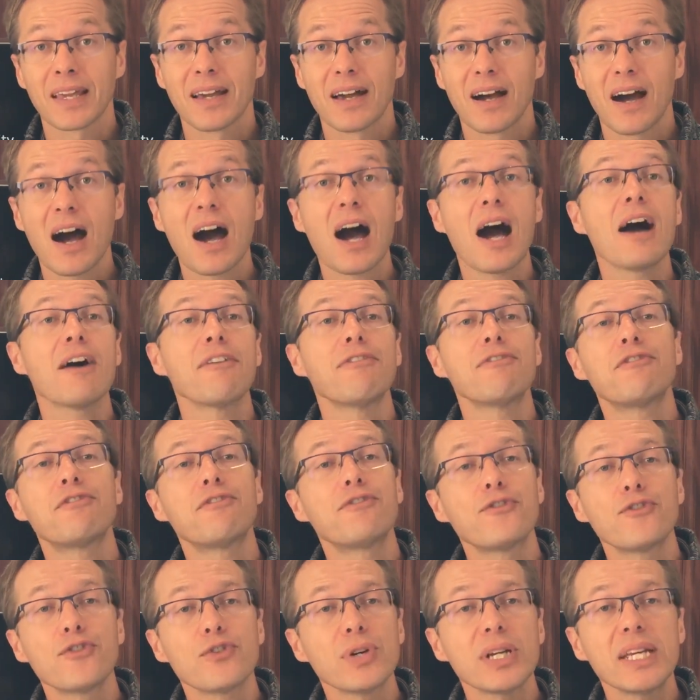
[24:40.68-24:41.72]
I
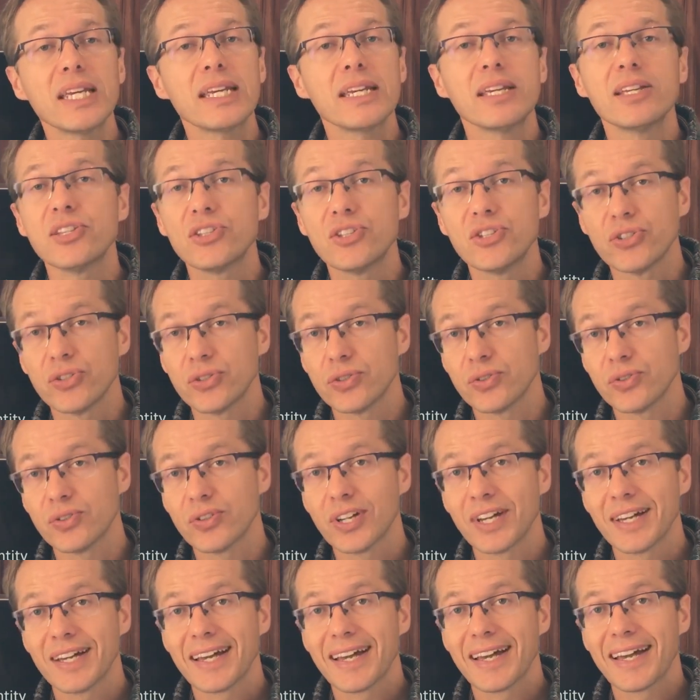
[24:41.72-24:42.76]
freed you
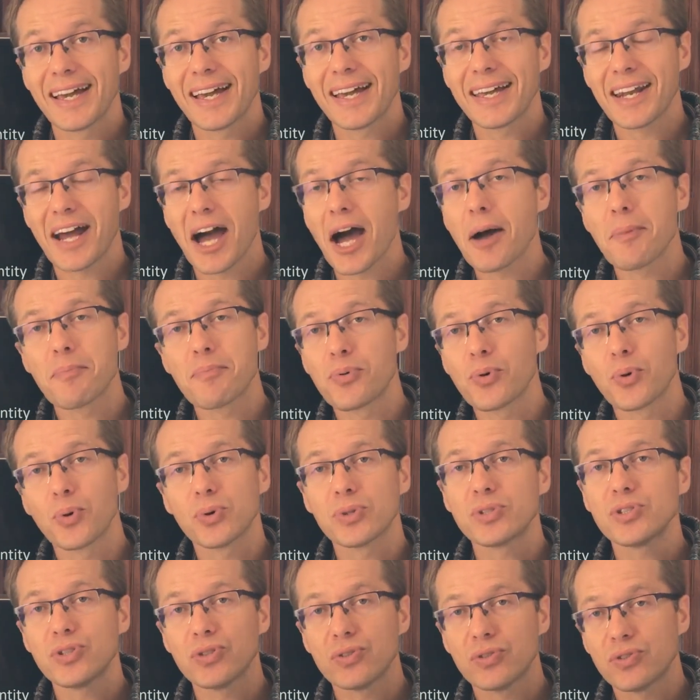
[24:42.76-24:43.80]
and I
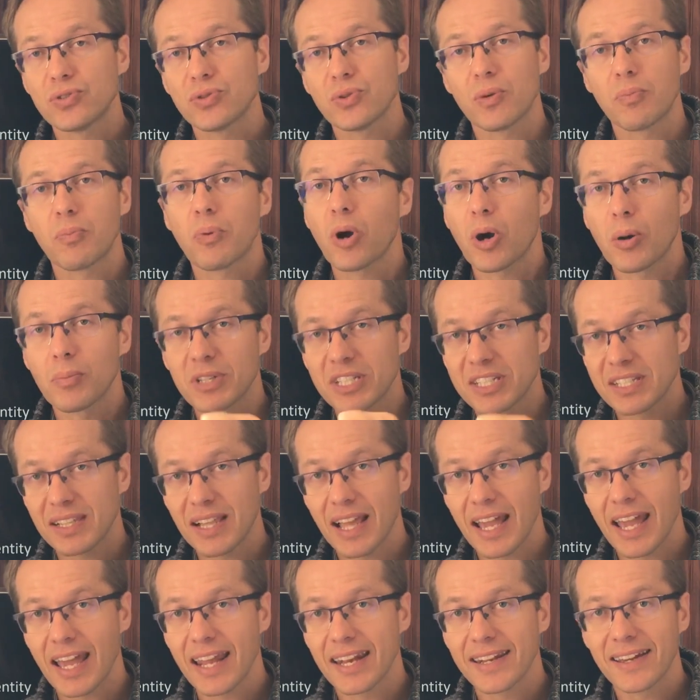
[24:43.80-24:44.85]
brought you to a promised
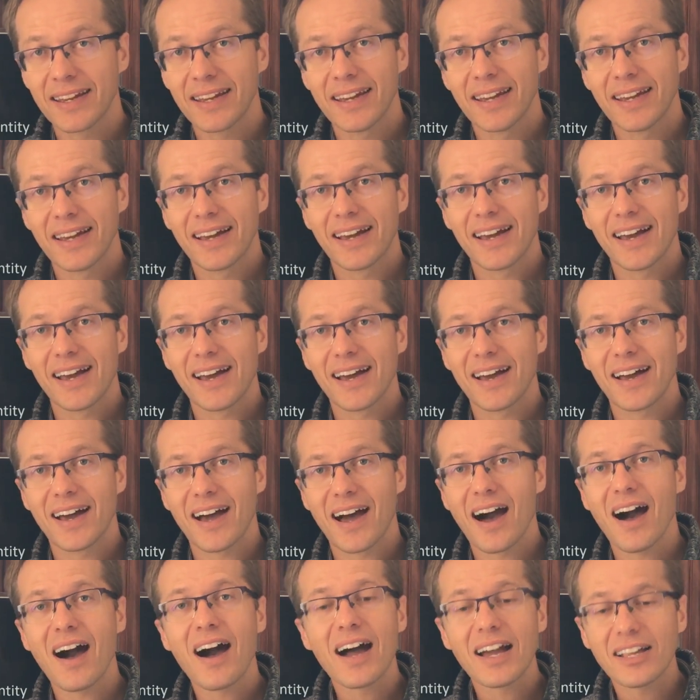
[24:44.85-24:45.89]
land. Uh,
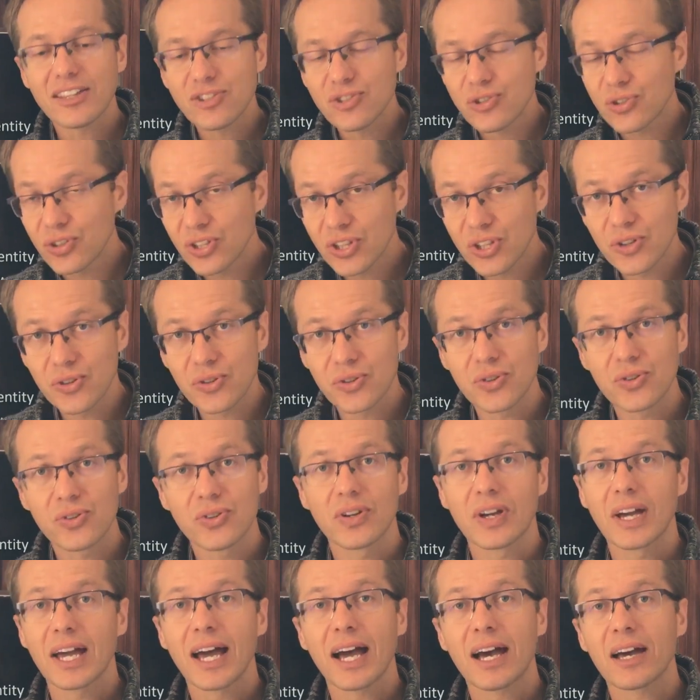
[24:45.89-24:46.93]
I took you
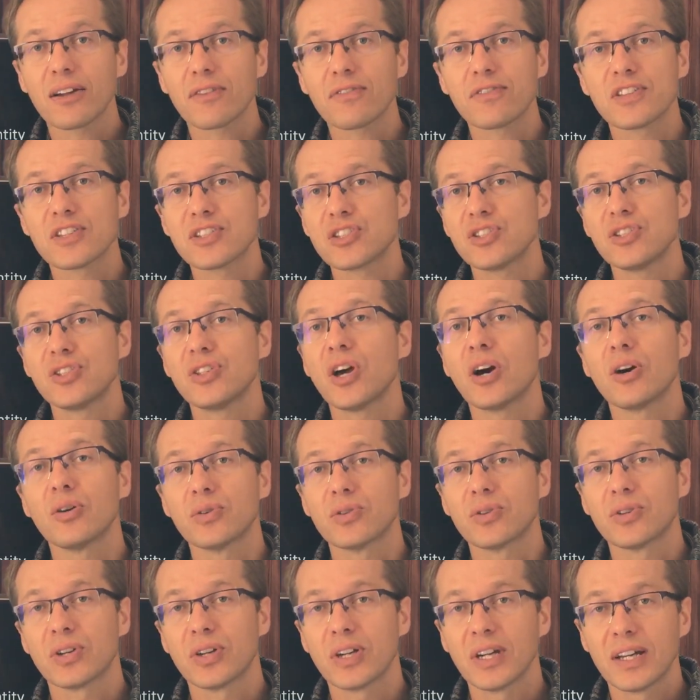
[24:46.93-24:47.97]
out of this
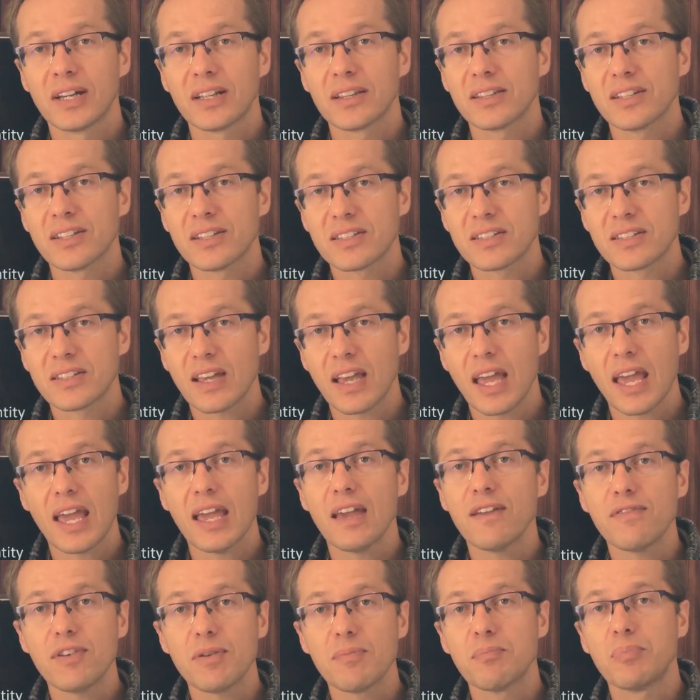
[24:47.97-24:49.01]
yoke, this
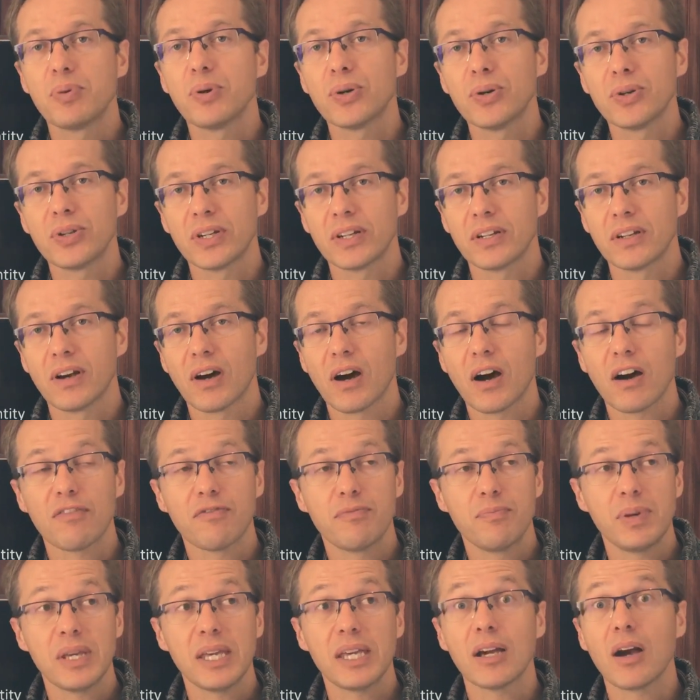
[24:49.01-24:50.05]
heavy burden of
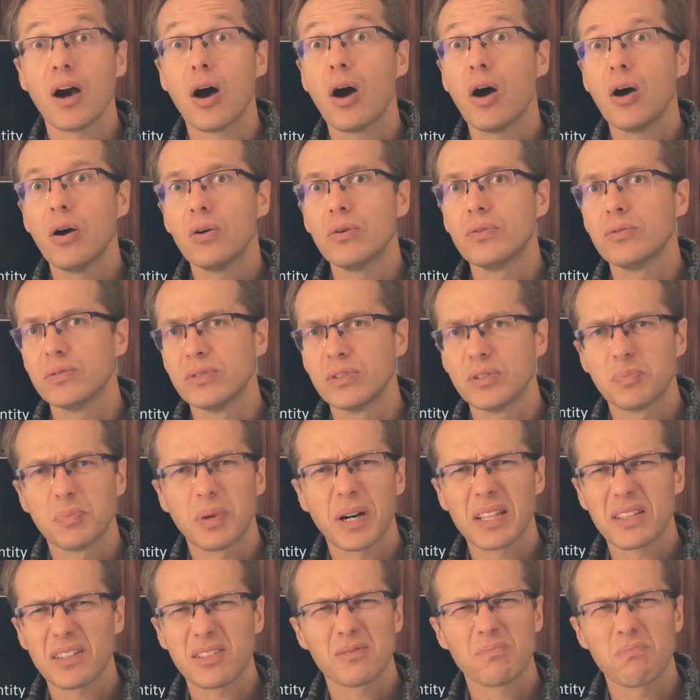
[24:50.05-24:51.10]
being owned by
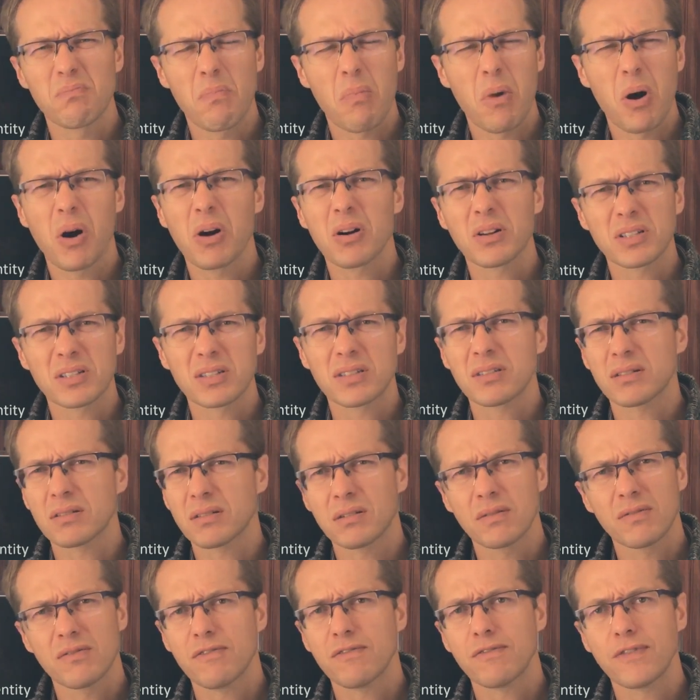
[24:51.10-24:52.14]
this master,
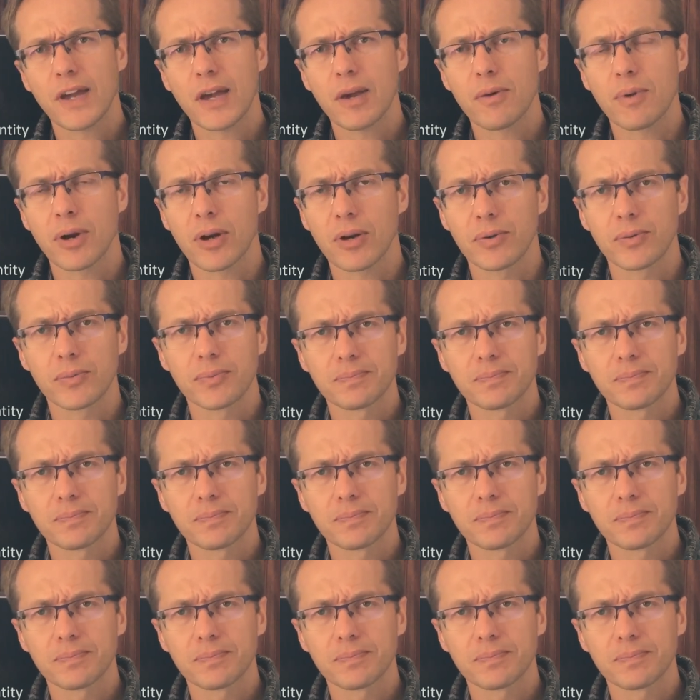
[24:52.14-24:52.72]
Pharaoh.